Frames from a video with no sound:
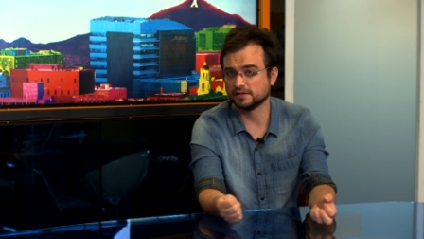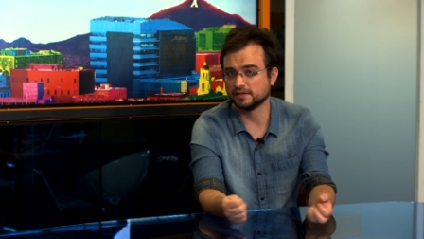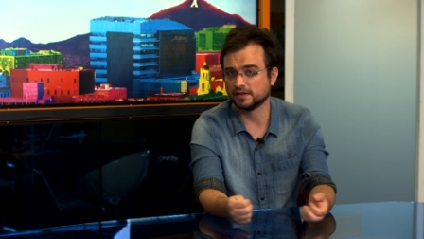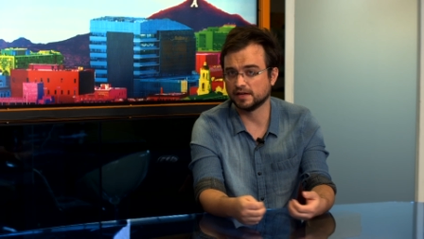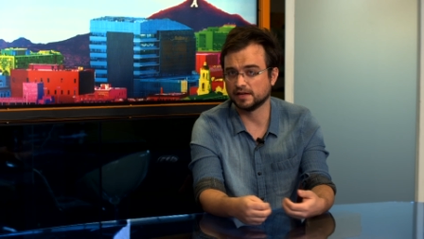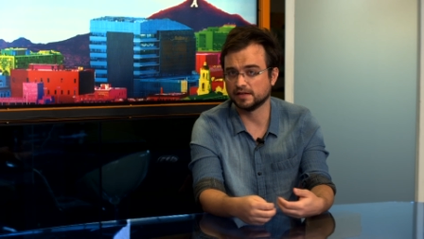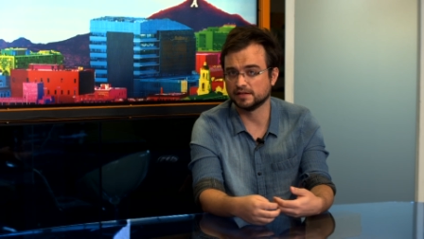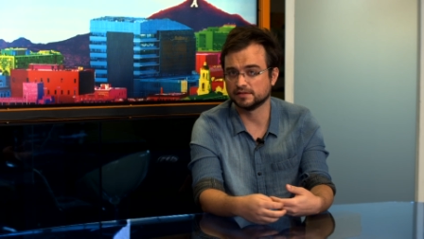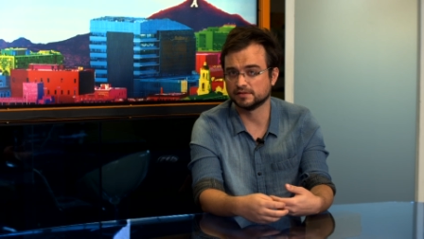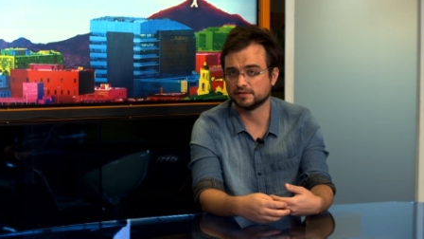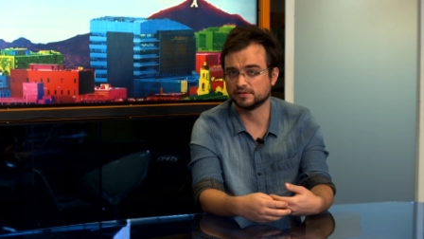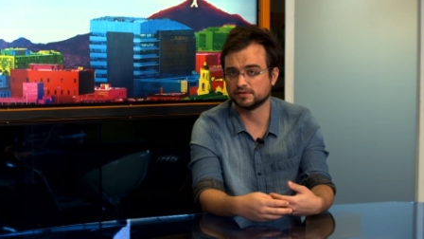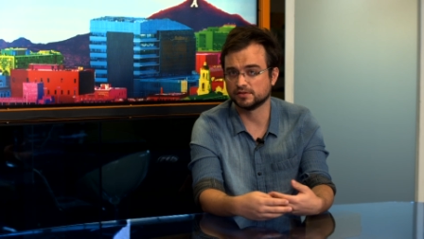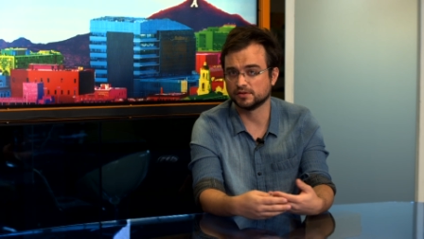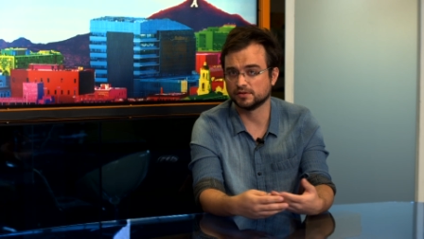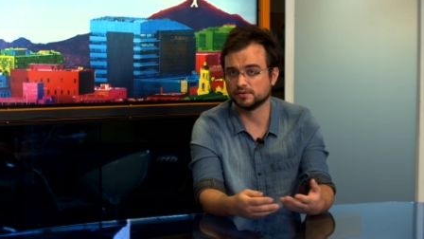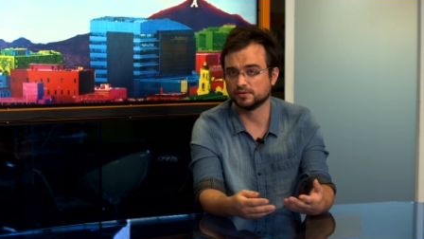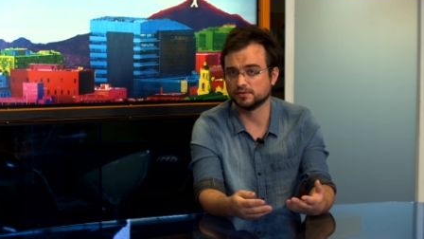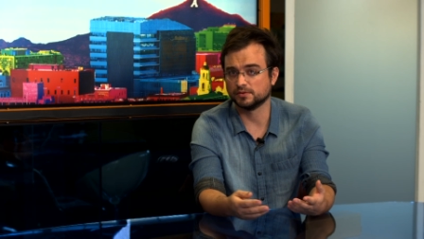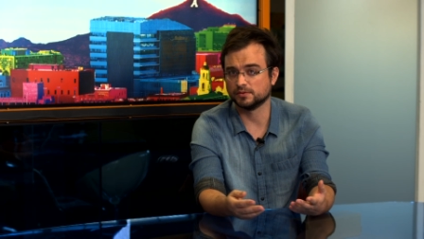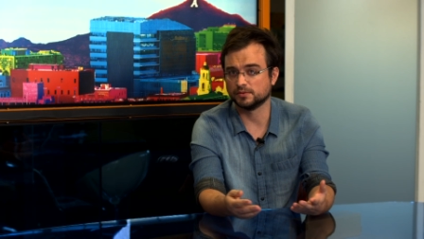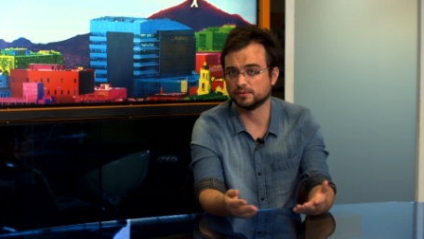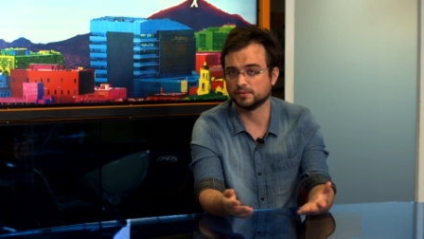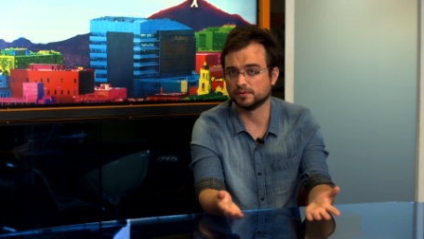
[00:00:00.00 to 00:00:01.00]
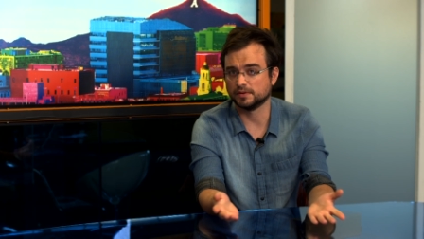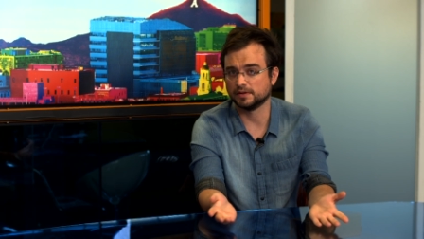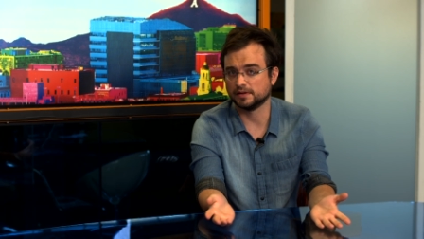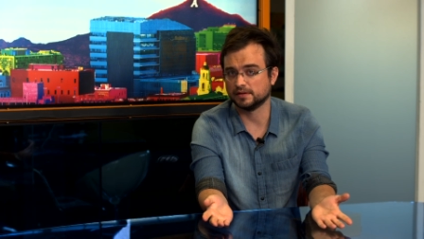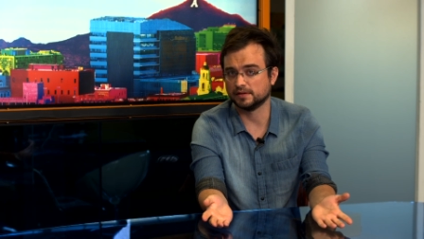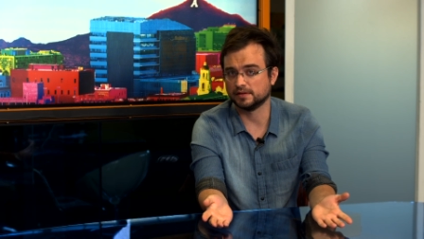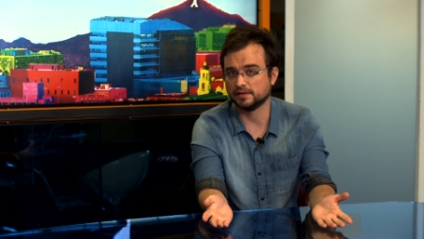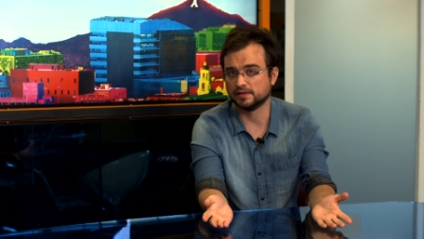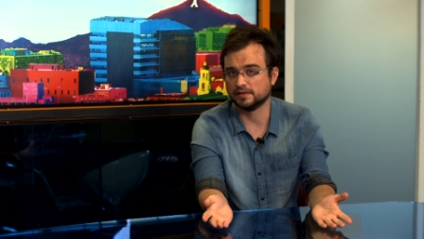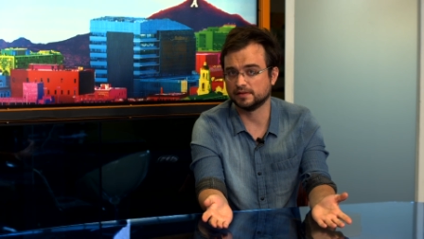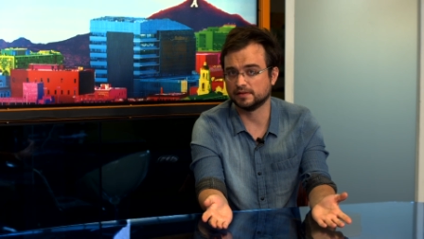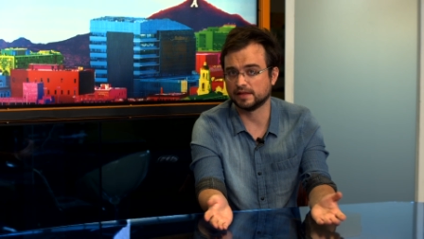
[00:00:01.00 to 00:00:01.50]
and so
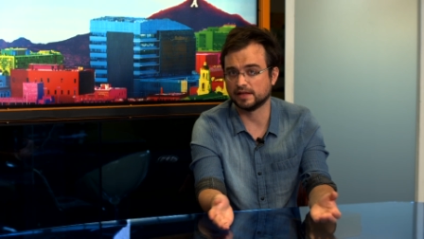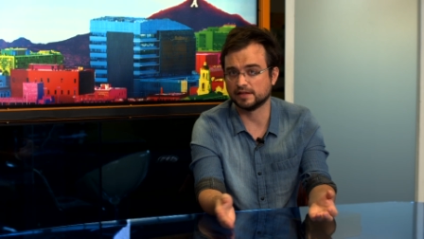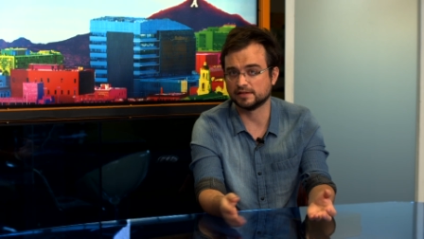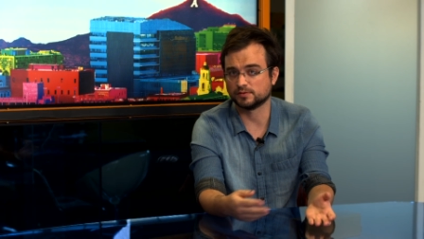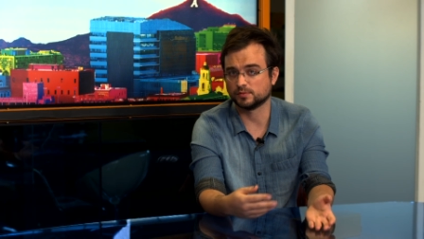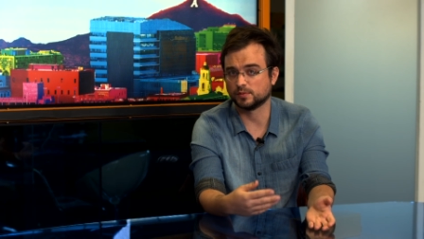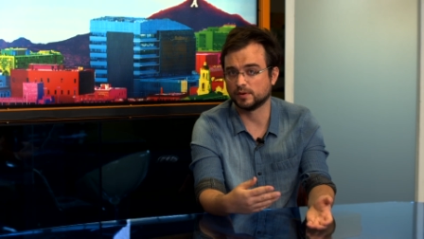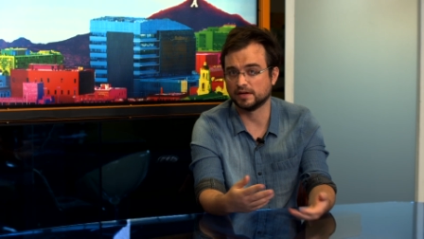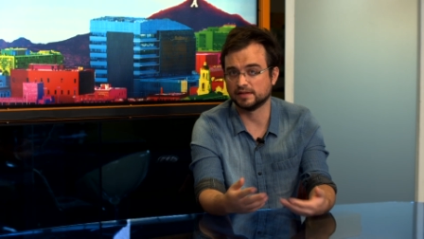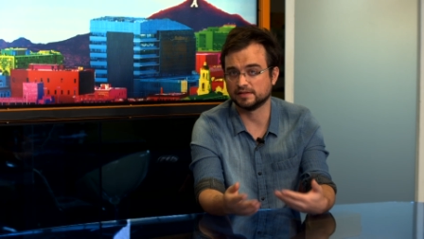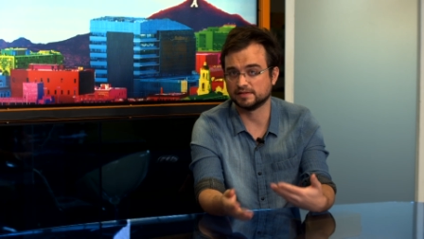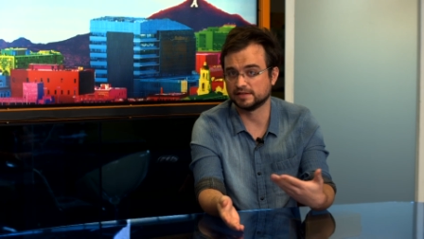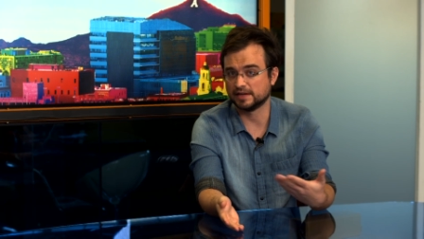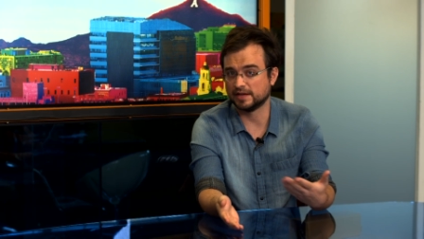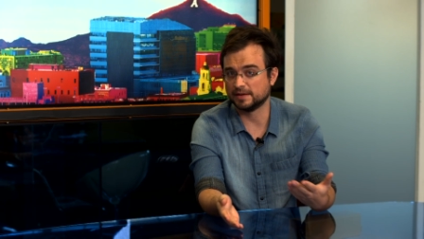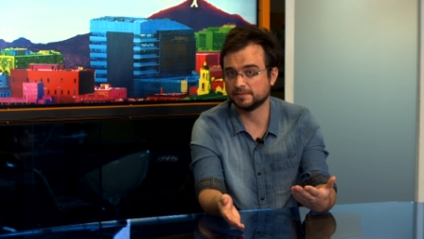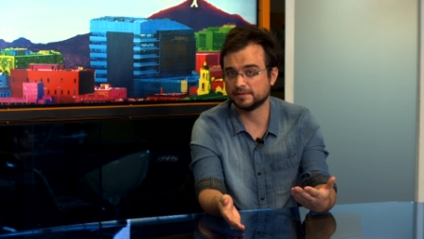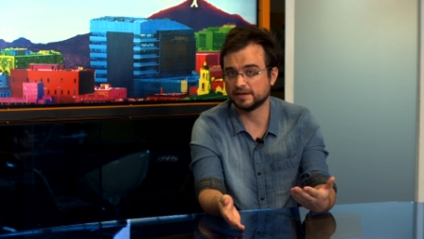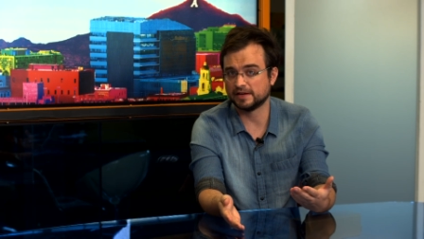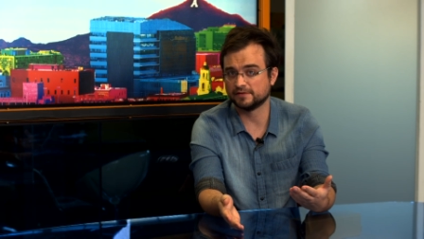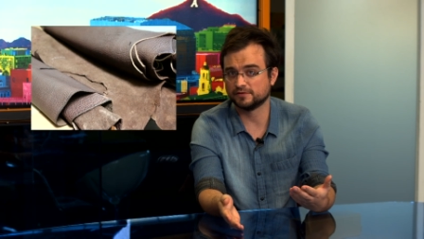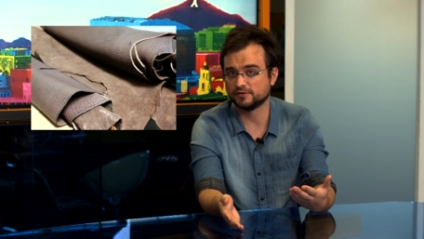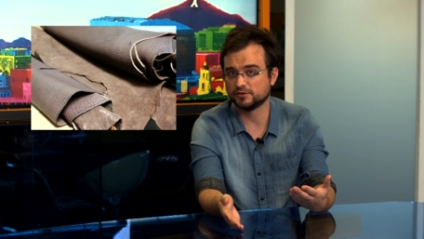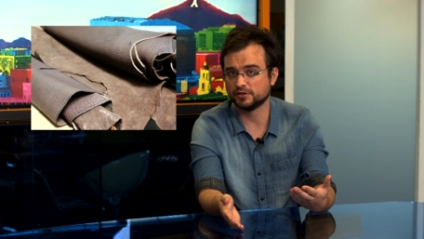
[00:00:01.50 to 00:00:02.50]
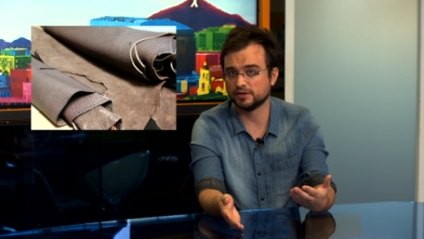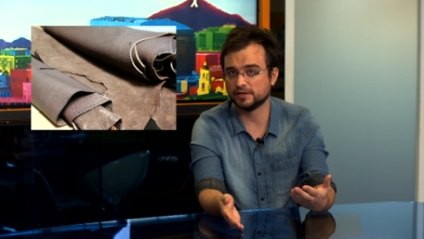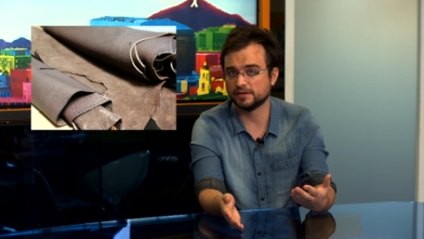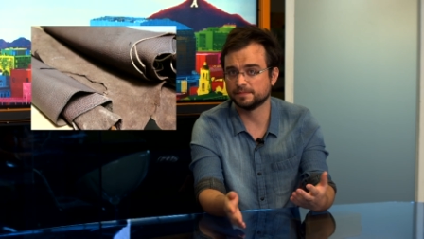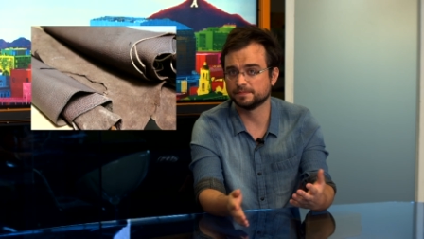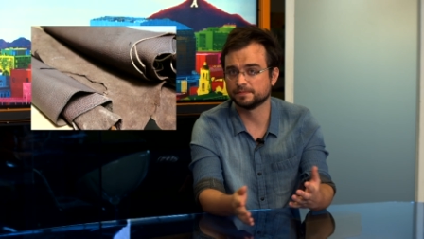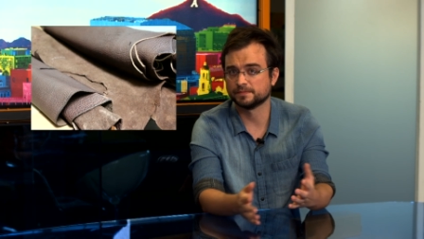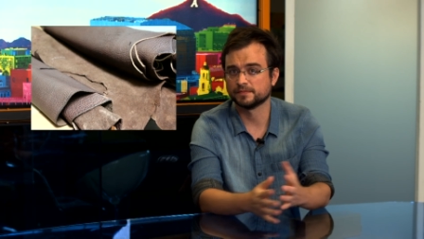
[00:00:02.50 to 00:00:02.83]
that's why it's named after it,